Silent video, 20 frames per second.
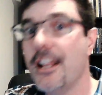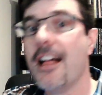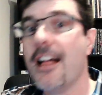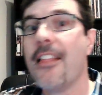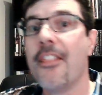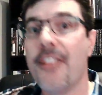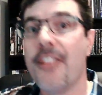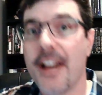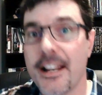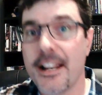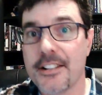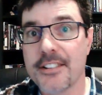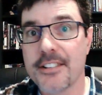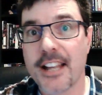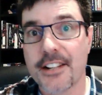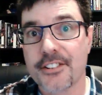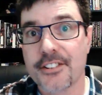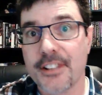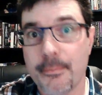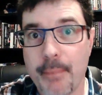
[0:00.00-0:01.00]
That is
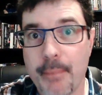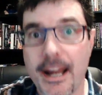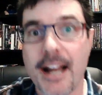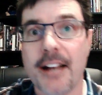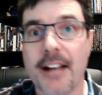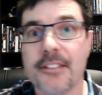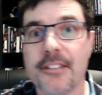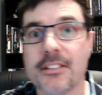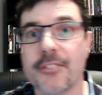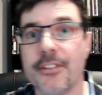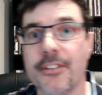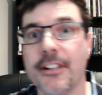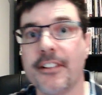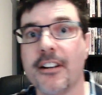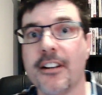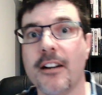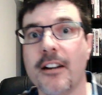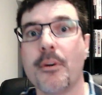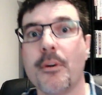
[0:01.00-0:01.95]
actually passive income with